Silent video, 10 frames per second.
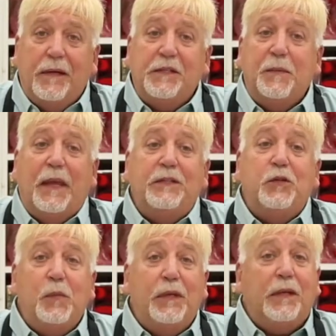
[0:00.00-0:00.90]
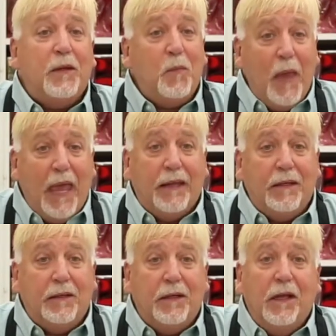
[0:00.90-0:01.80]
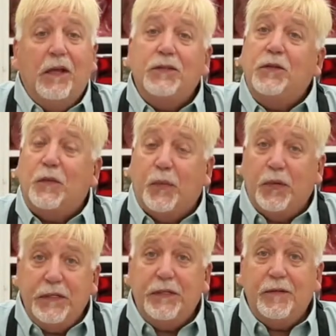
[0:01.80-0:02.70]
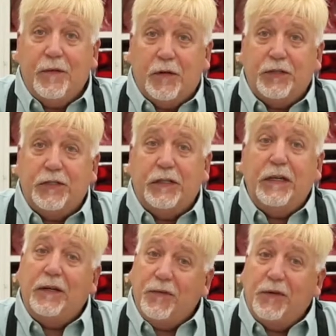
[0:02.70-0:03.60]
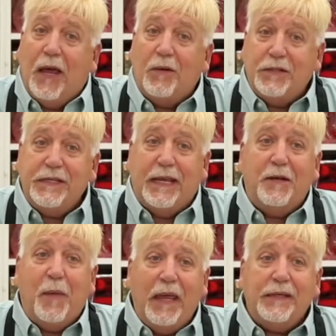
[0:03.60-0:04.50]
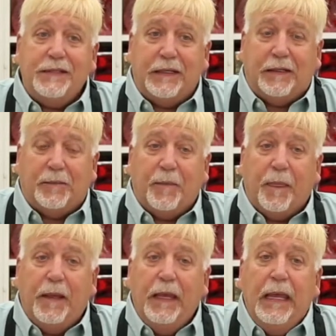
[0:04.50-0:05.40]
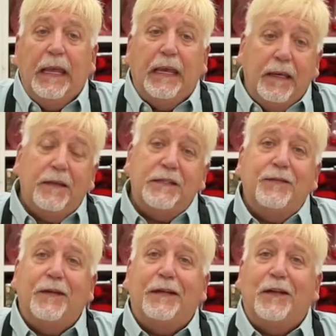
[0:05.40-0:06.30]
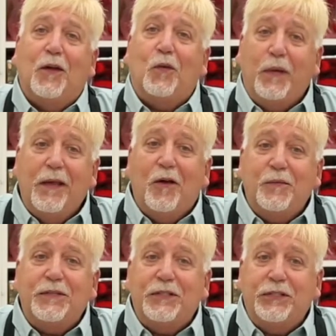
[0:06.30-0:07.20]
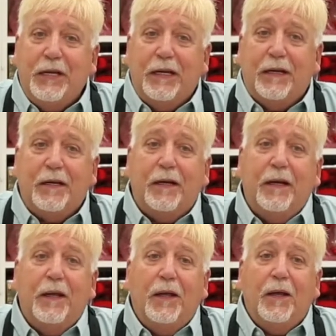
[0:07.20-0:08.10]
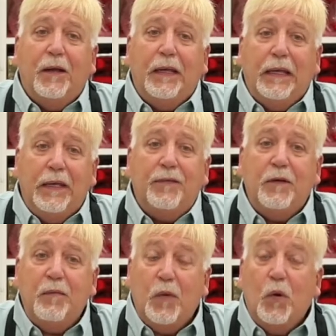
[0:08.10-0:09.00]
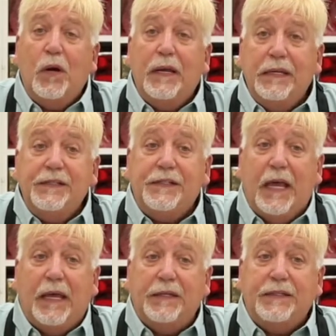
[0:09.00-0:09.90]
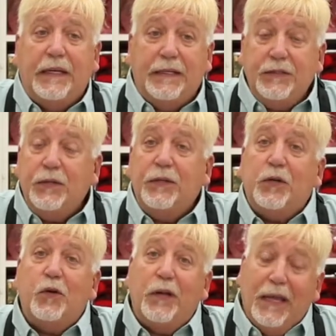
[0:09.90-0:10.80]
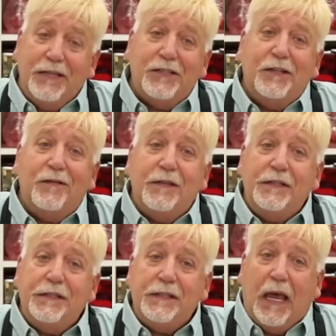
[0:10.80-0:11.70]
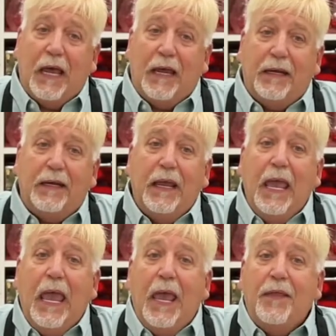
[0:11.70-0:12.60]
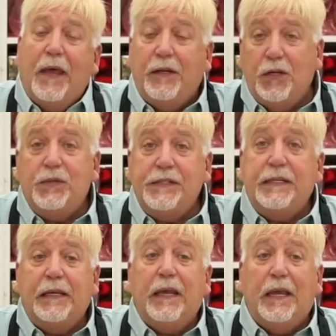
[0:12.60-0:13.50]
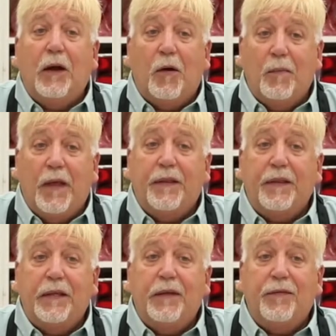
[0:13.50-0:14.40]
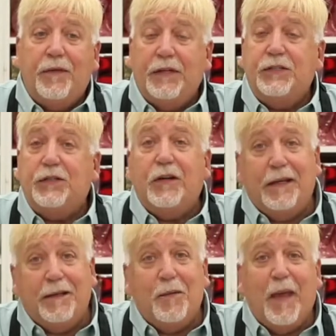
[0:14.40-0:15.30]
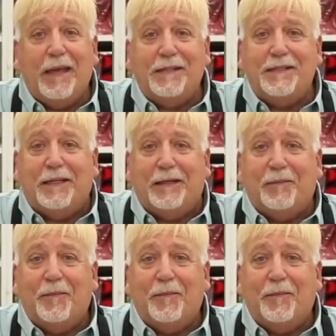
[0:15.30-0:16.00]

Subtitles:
is meant to be a companion to the printed version in Flowers and Magazine. In this video, we hope to share even more insights into the creation of the design that you see in our monthly feature in the magazine.